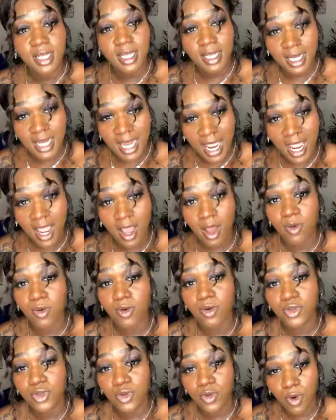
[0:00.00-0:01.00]
now
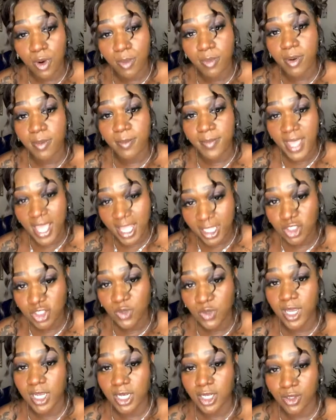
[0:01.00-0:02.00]
you are
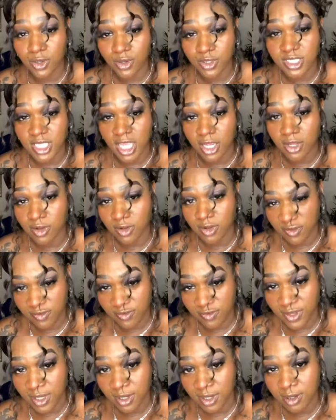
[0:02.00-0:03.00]
perpetuating your cycle of
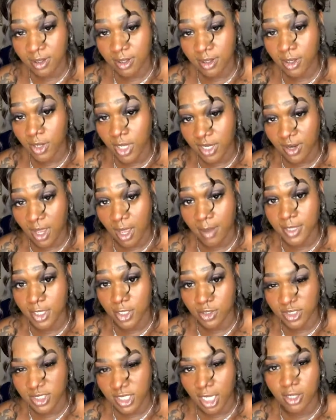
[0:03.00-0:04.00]
fear. And I mean,
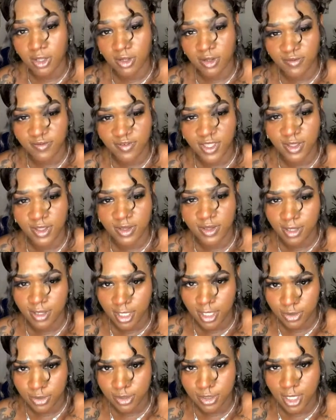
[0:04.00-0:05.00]
your cycle of failure,
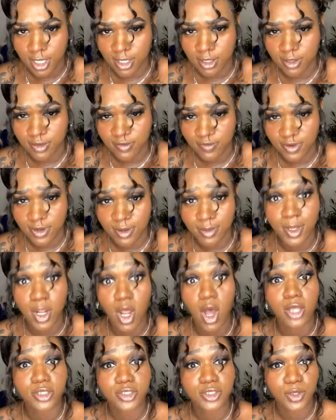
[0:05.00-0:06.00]
not your cycle of fear, but
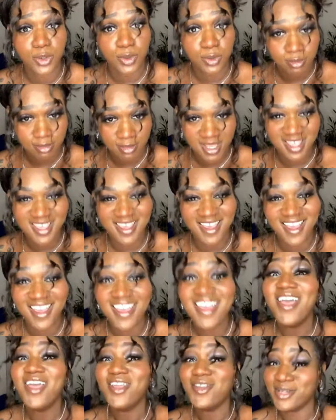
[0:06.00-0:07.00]
also
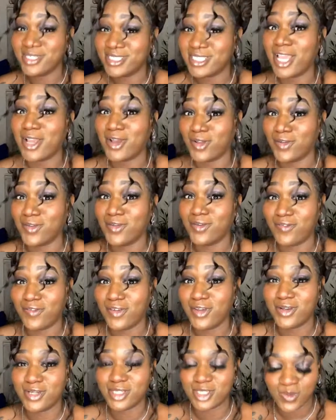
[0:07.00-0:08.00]
your cycle of
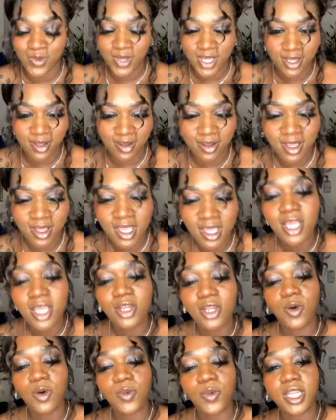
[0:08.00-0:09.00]
fear as well.
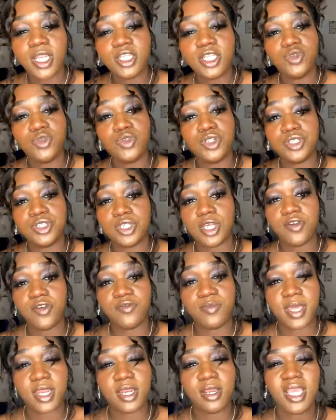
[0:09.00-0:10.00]
Knowing that you deserve
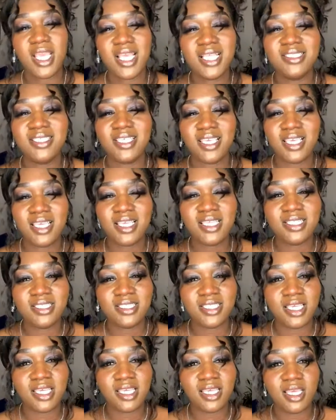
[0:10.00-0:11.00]
better. It's
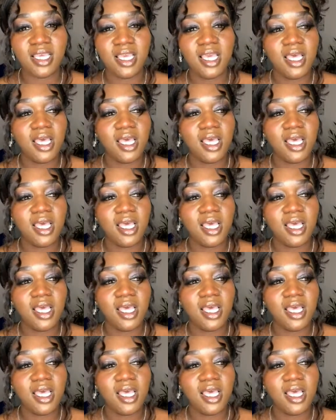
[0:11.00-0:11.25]
easy.